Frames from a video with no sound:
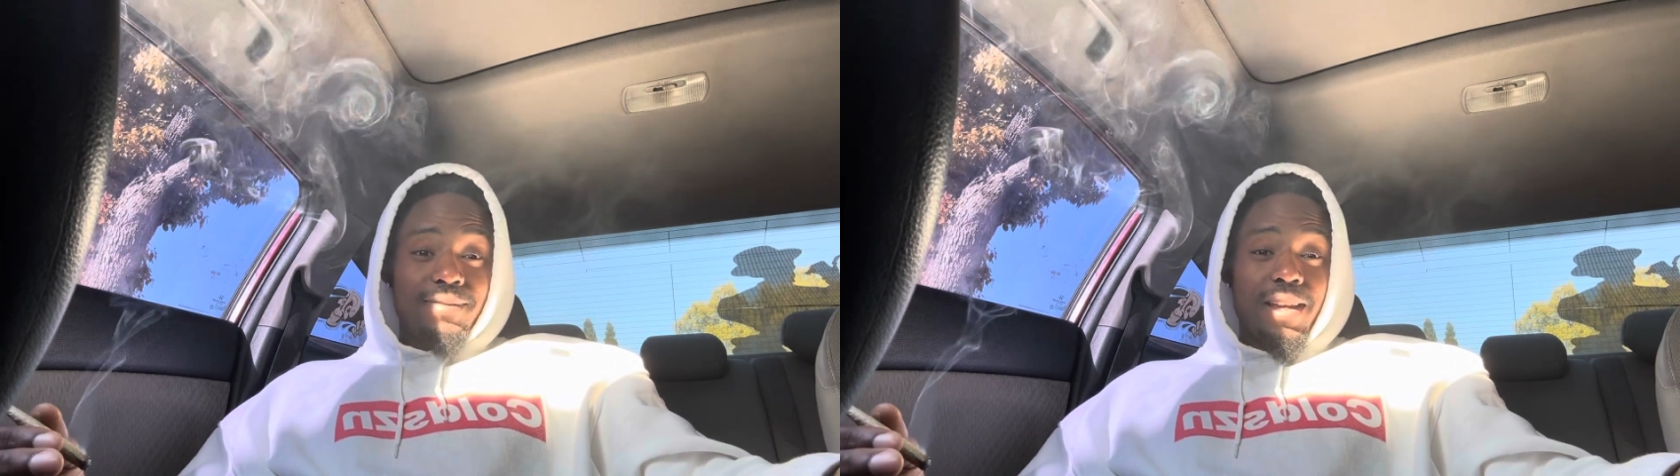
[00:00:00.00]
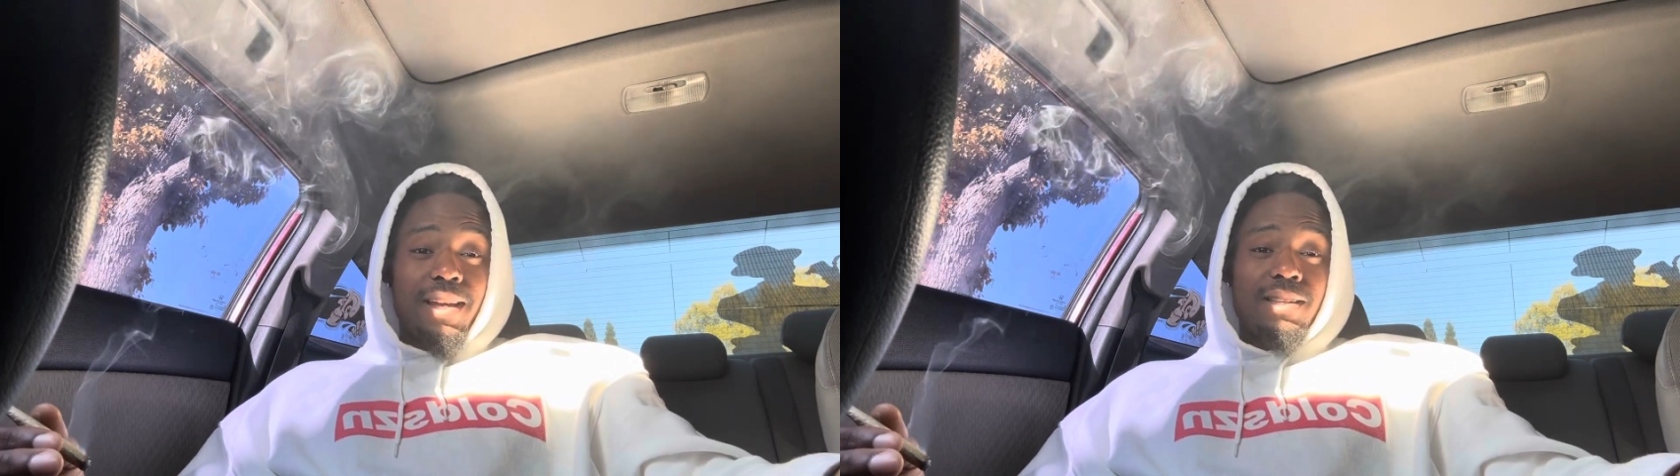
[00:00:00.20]

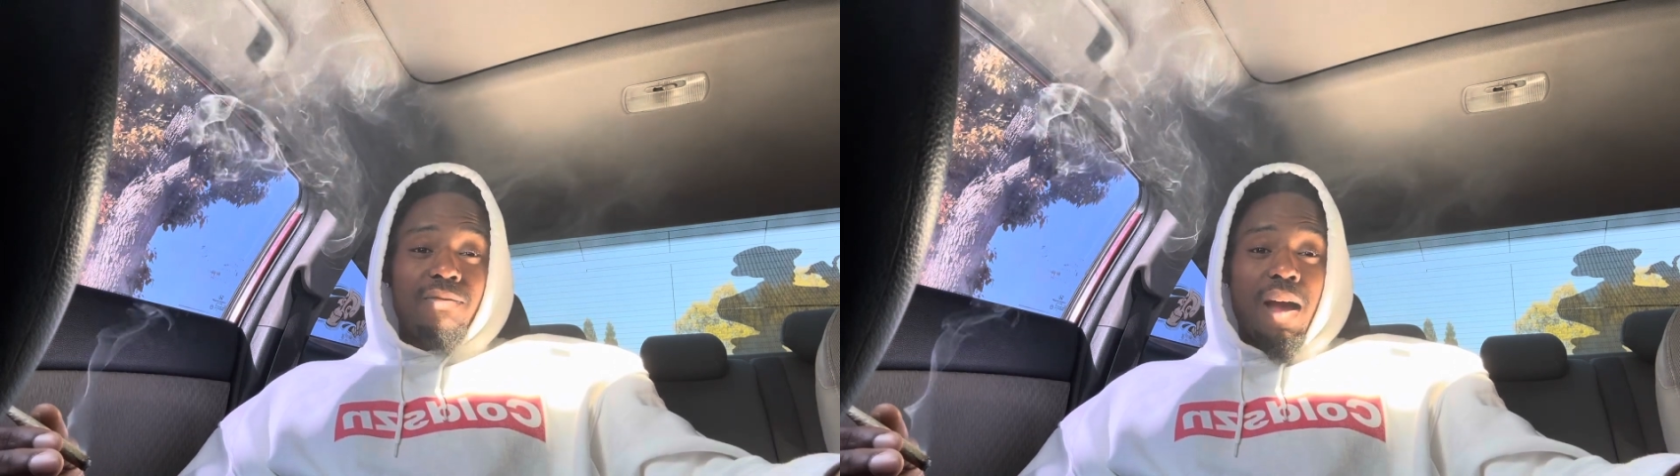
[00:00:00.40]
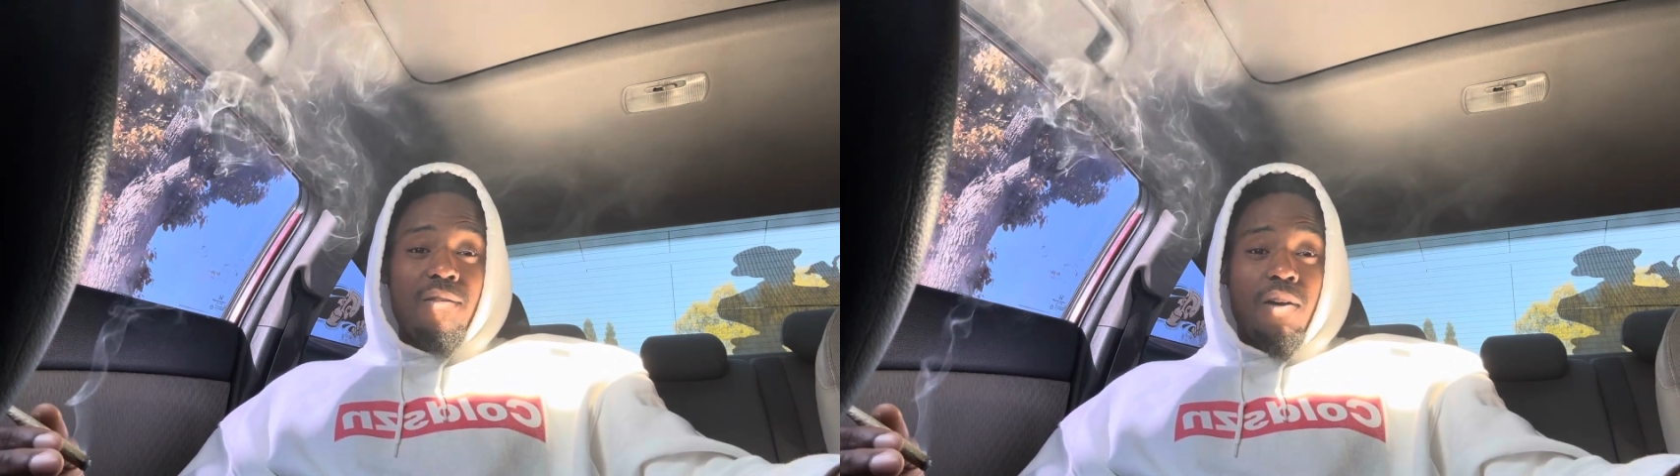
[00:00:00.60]
Nigga, it's
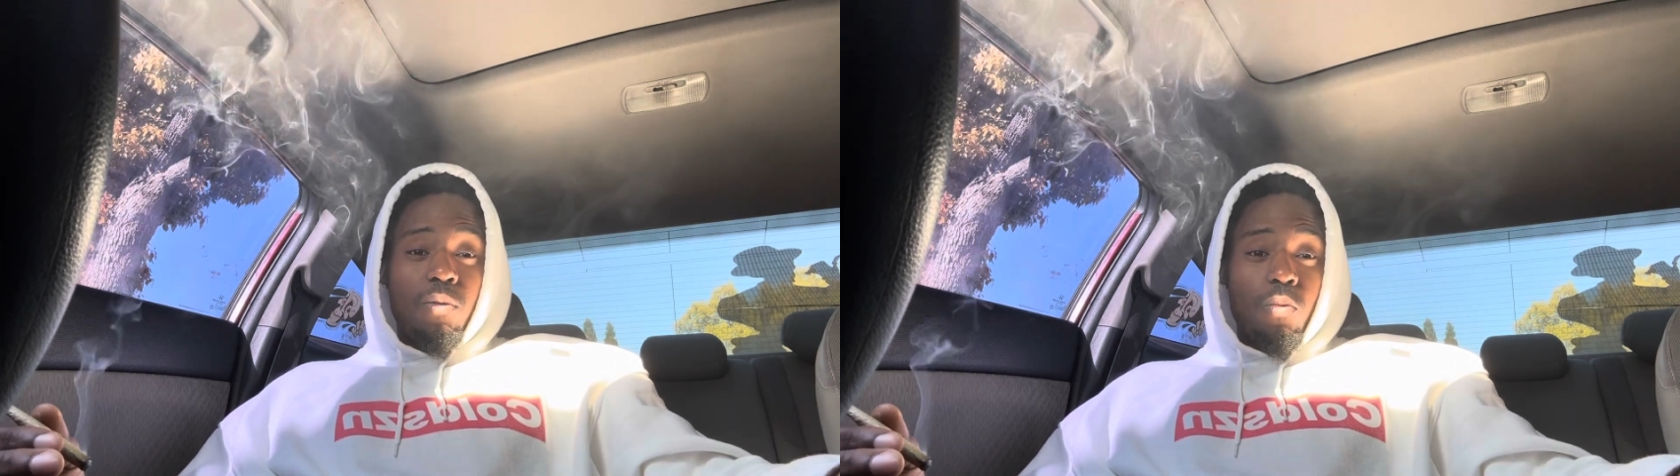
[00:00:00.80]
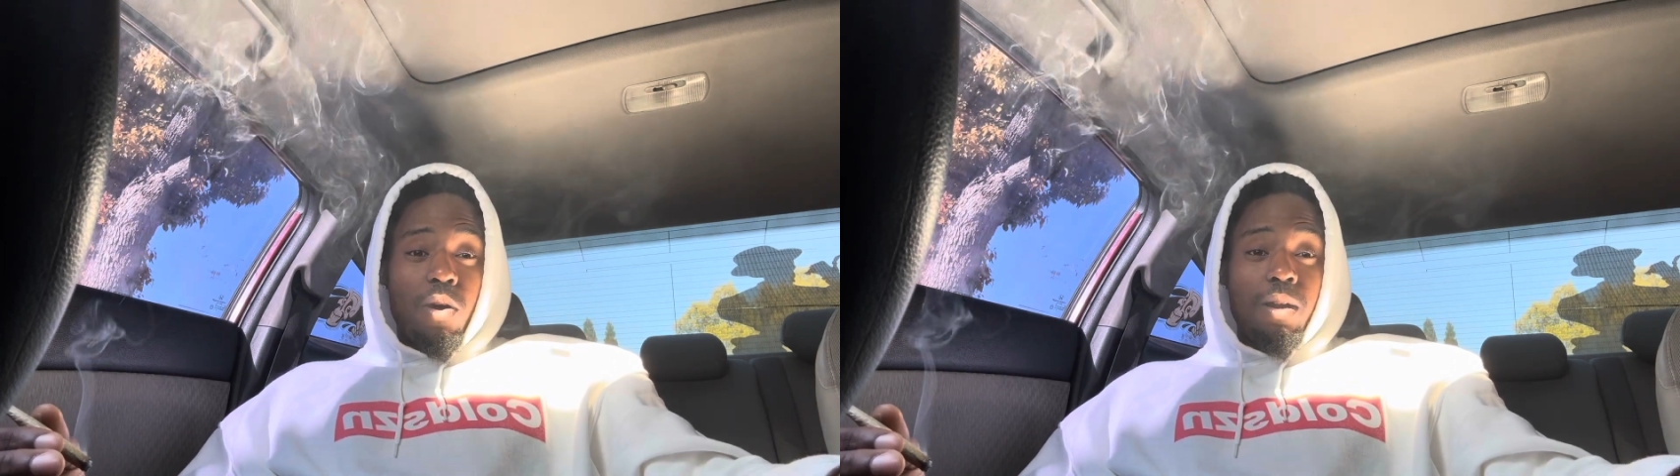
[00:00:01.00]

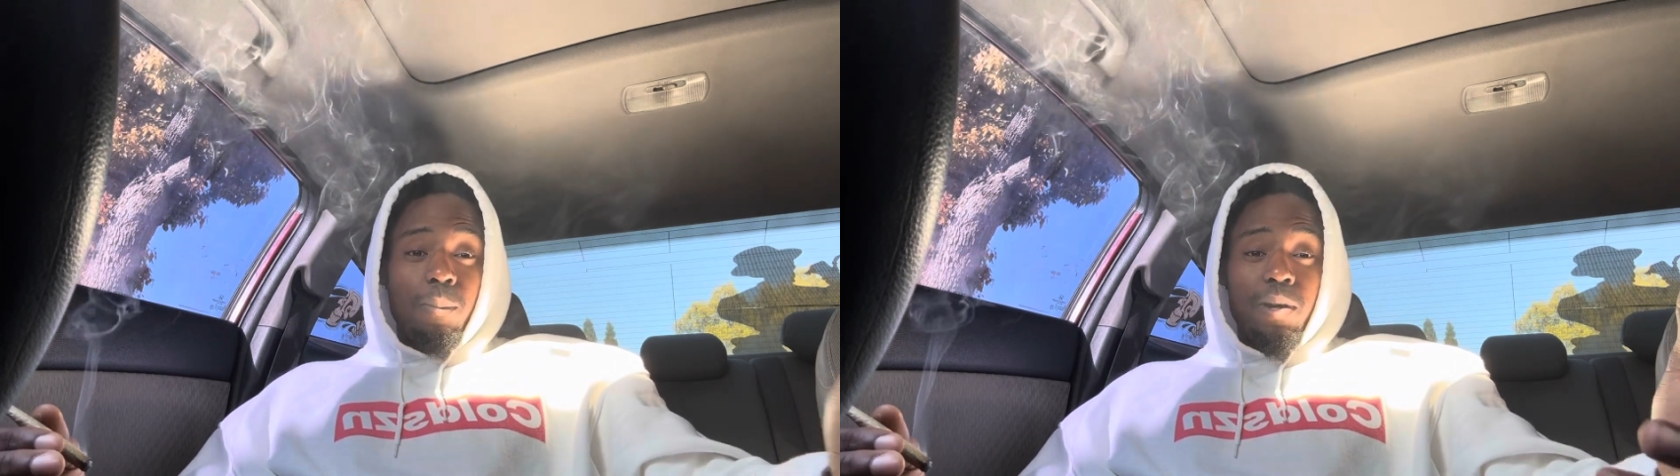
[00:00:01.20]
5-on-1.